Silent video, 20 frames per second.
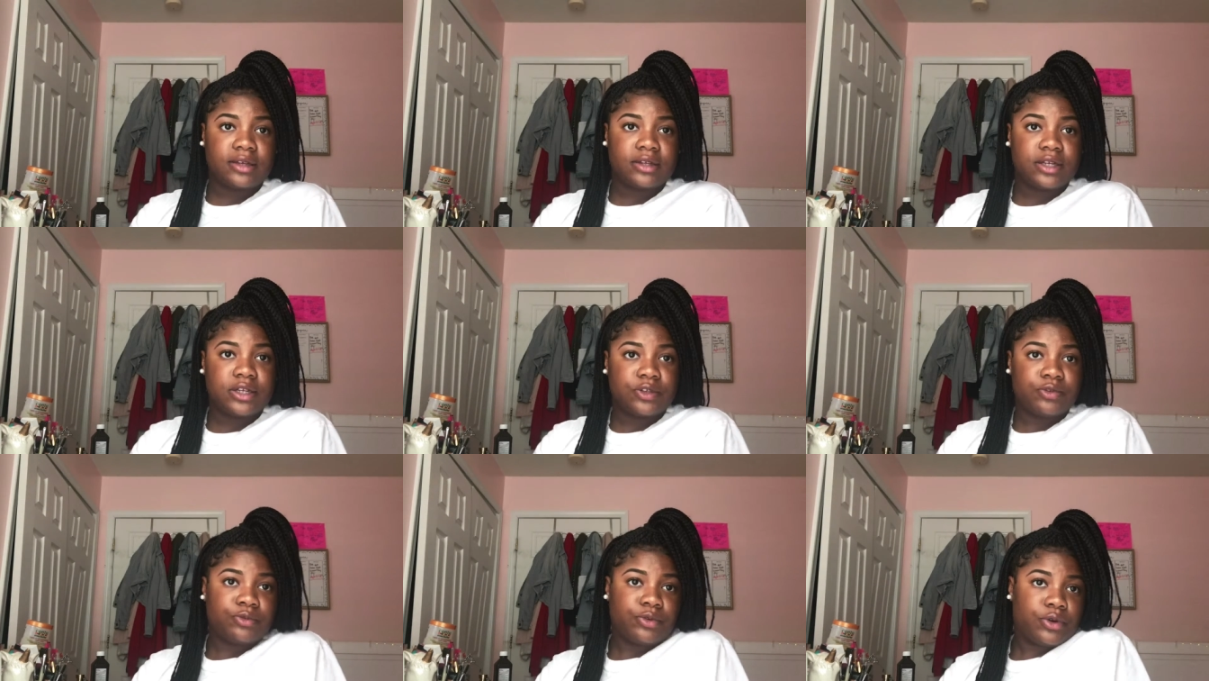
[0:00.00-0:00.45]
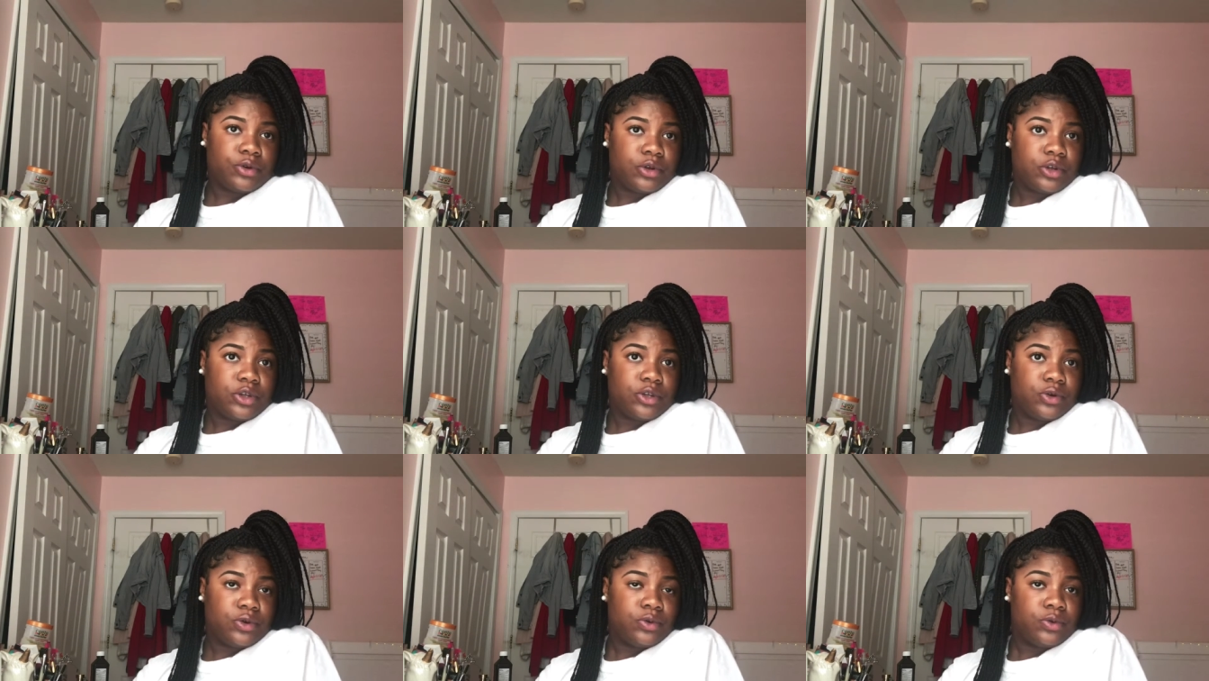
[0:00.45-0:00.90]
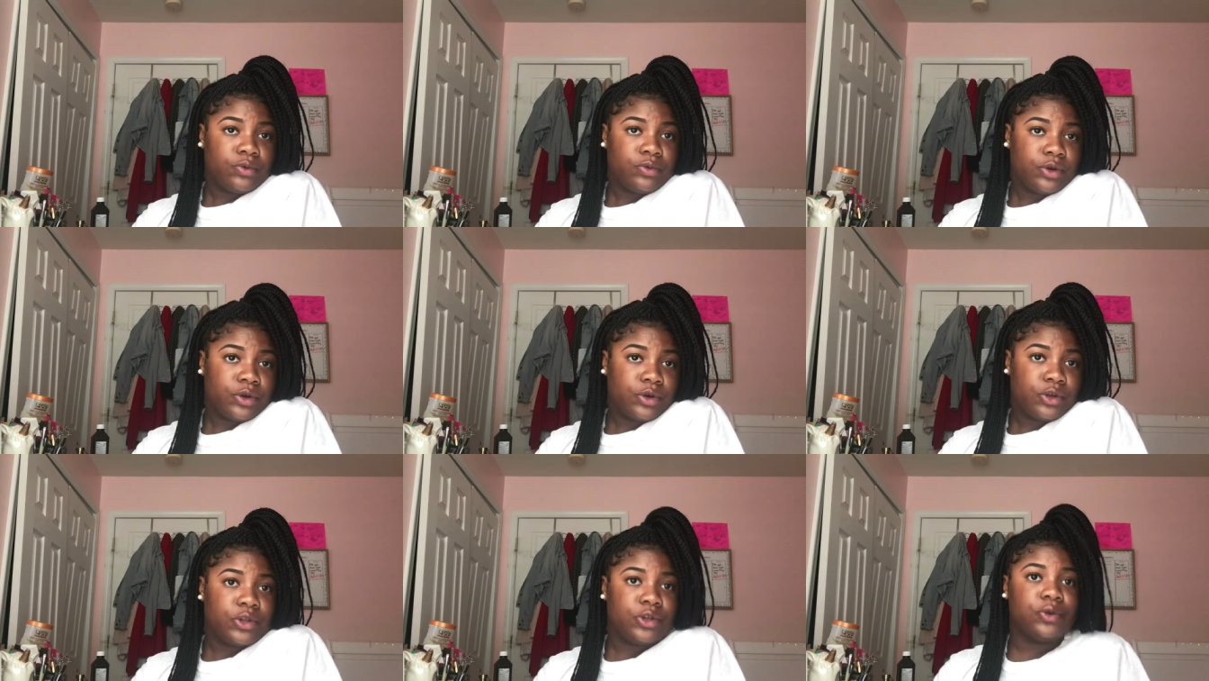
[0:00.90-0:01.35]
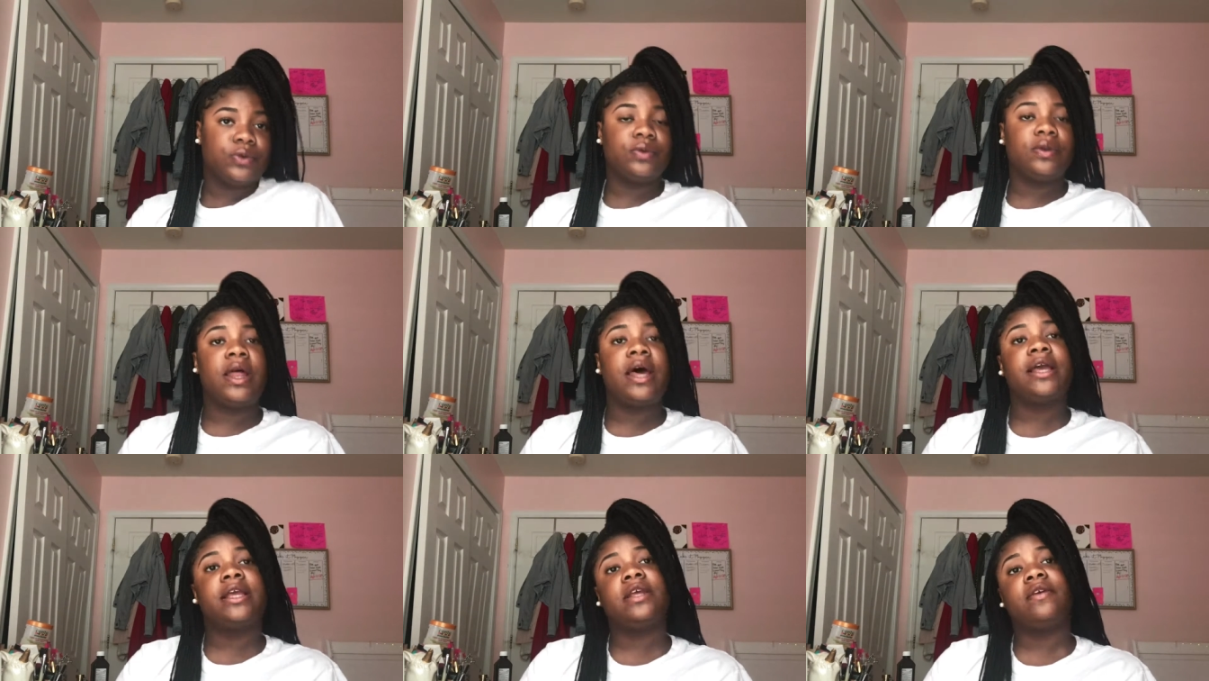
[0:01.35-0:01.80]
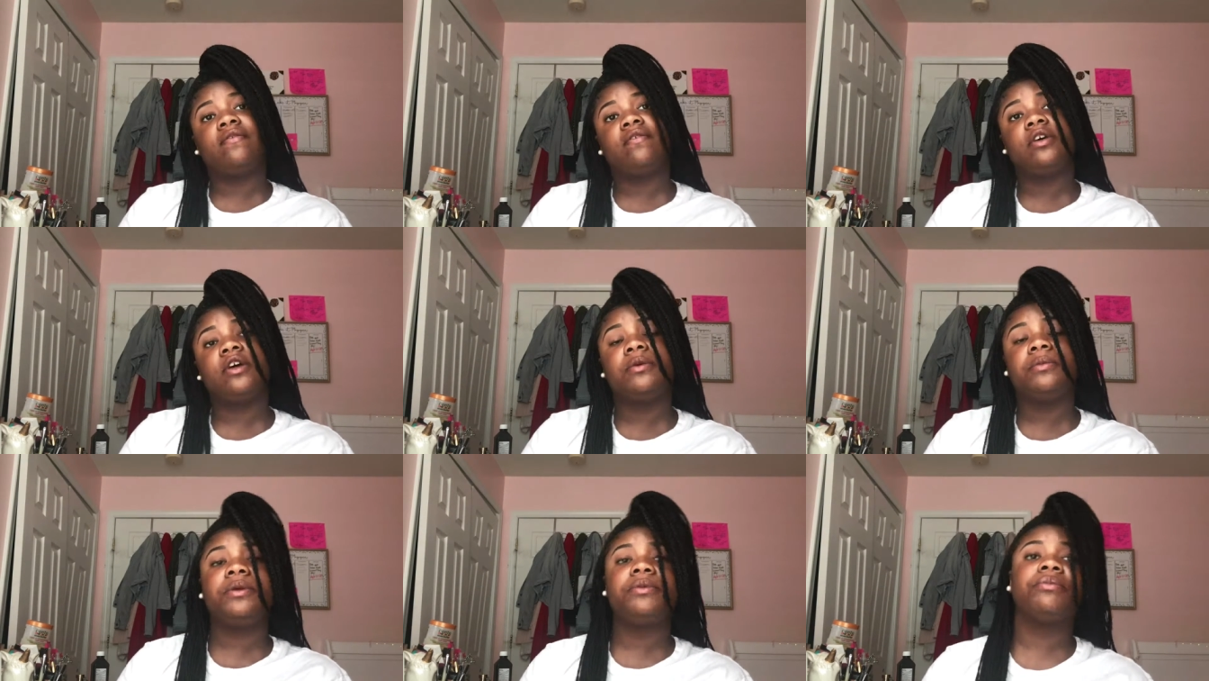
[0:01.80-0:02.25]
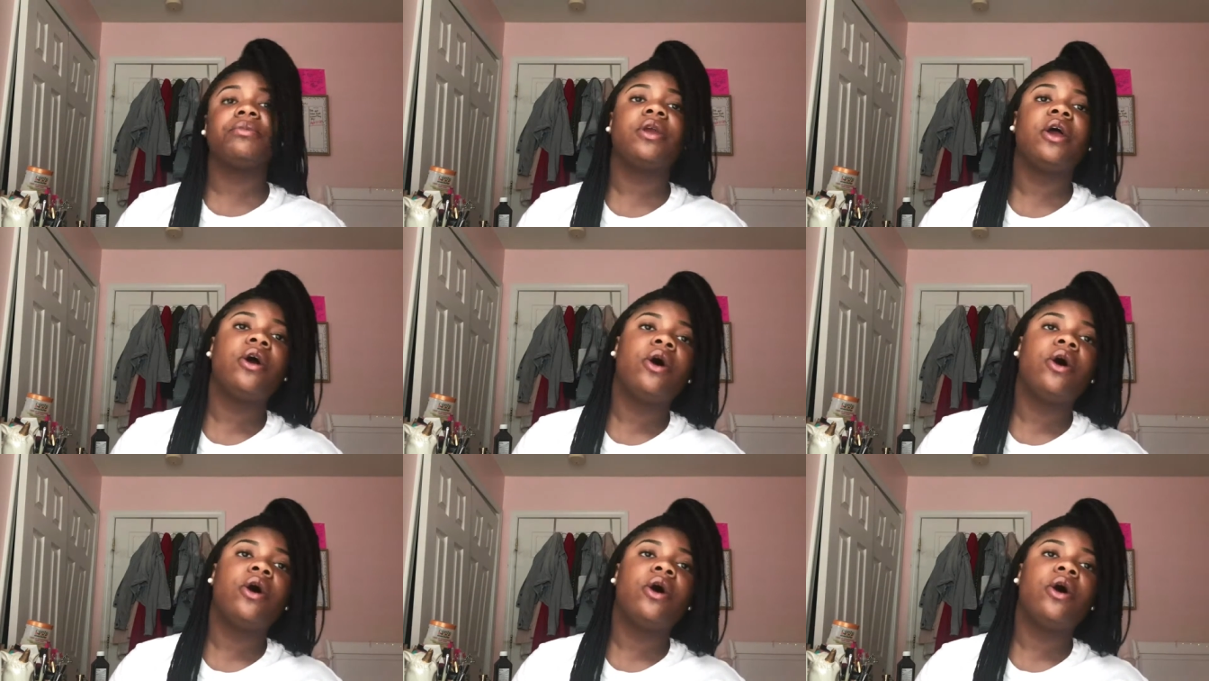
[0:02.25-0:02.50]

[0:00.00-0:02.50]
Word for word: Just real cute. Like, you feel me?